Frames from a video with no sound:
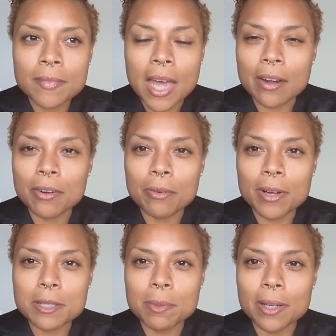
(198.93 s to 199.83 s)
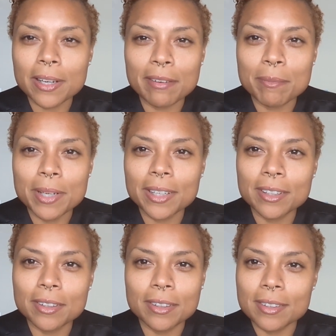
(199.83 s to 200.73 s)
I don't know why spirit gave me
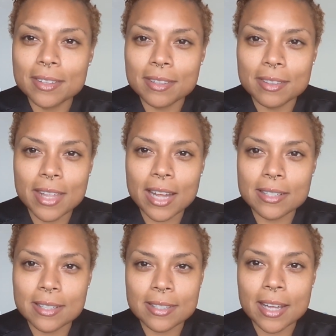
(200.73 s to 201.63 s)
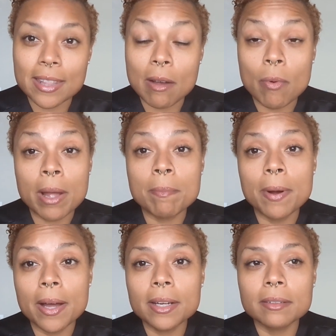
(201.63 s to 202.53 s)
that to say that way,
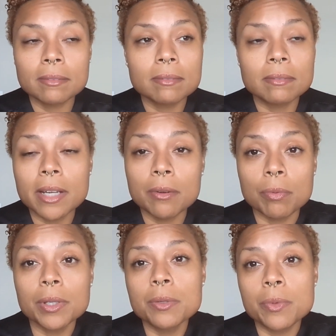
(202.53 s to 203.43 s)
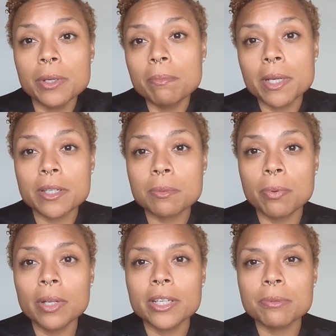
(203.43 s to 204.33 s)
but it really will be a
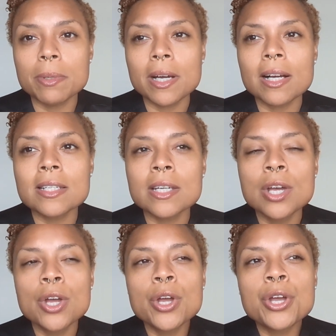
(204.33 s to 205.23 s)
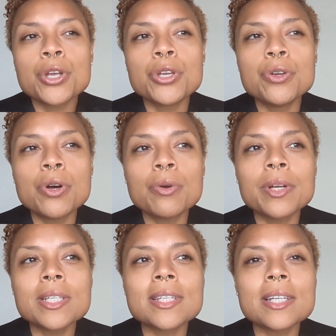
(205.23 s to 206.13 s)
spoilage because you don't
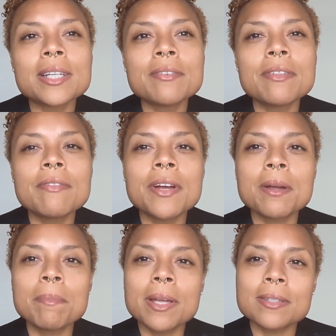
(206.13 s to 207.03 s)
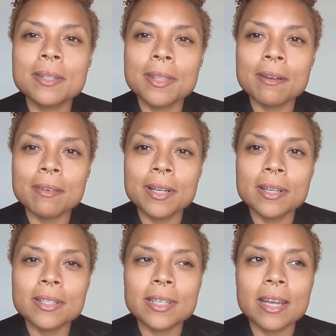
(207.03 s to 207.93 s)
get to live the very best that there
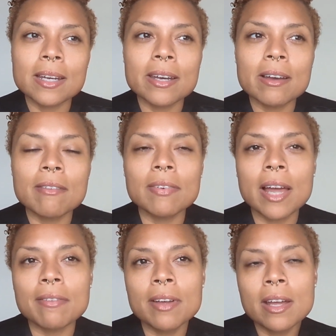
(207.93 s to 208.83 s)
is in and of life